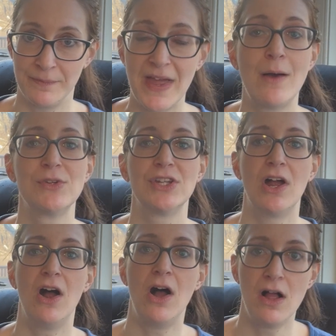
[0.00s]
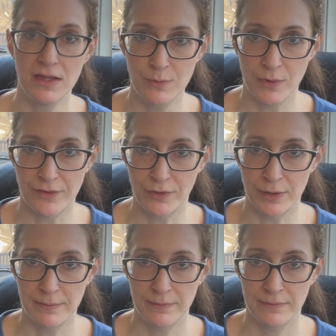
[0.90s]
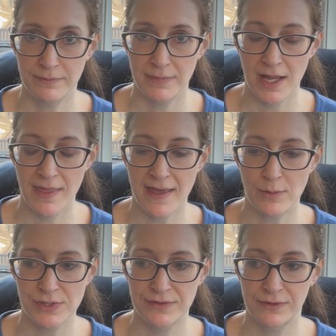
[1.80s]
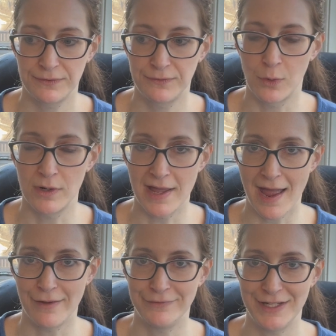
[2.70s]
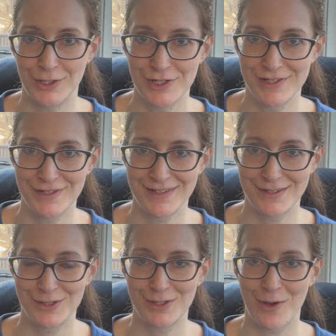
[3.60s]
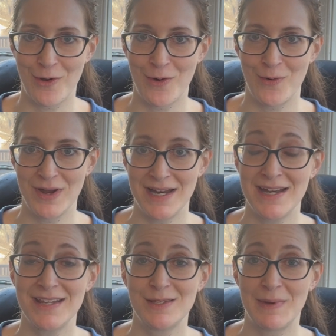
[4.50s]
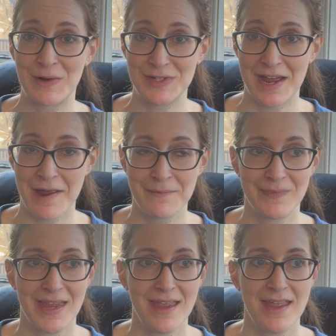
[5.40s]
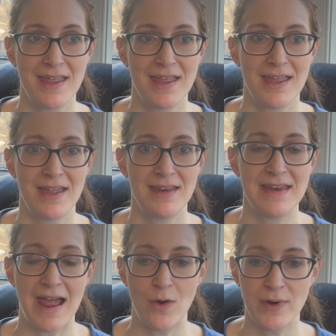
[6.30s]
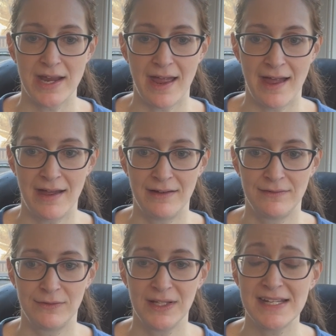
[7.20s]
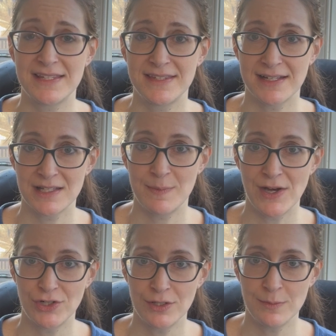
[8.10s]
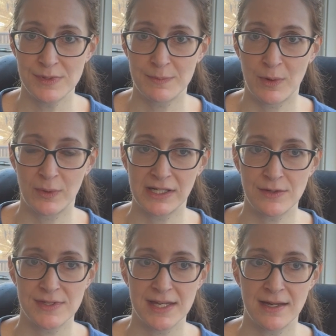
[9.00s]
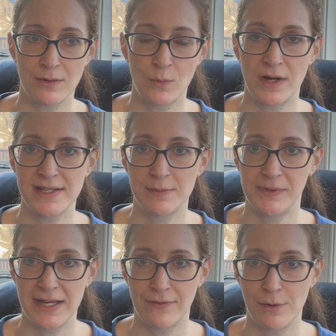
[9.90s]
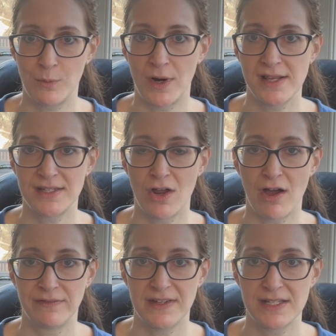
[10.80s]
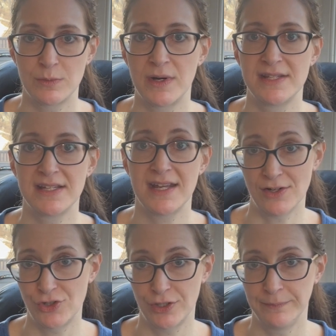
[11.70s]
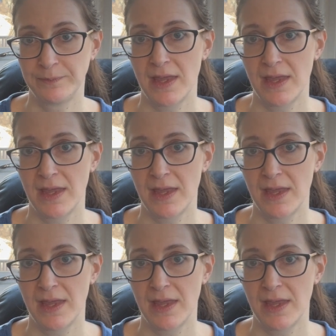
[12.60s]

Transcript: That was all in one room. And that was for 4.5 years. So it is about time. Now we have really 6 bedrooms, but we're using one as a playroom, one as an office, one as a guest room.